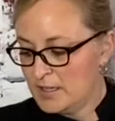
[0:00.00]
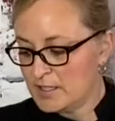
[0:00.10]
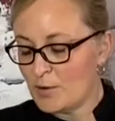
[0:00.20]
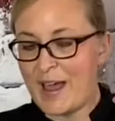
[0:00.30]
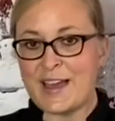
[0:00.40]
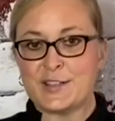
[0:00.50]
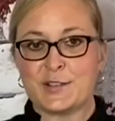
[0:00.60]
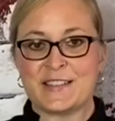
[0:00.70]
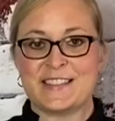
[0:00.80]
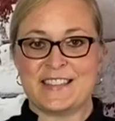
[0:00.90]
So as you
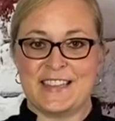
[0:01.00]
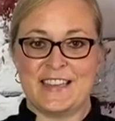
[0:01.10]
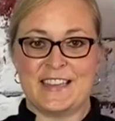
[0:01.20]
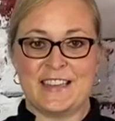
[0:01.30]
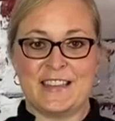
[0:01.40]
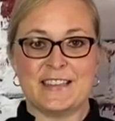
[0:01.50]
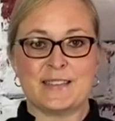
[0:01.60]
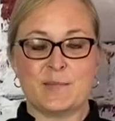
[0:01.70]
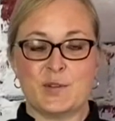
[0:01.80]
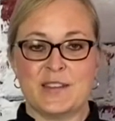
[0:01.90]
can see, these
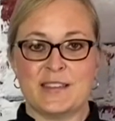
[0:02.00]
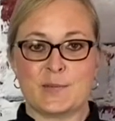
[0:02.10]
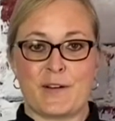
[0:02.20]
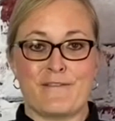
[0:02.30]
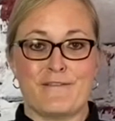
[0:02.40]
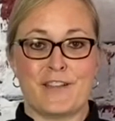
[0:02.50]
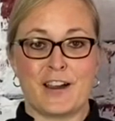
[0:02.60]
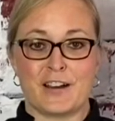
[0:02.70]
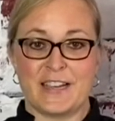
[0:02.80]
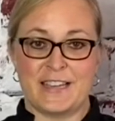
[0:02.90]
smoothies were
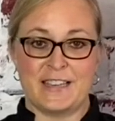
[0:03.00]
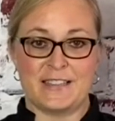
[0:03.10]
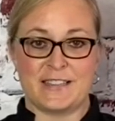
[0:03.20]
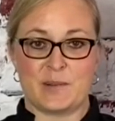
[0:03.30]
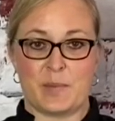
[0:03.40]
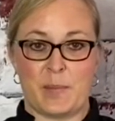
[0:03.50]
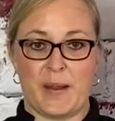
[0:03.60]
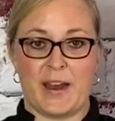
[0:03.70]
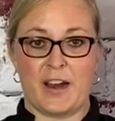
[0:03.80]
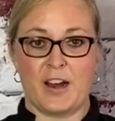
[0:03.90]
very easy to
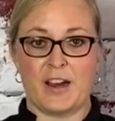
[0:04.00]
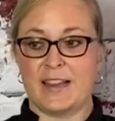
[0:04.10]
prepare.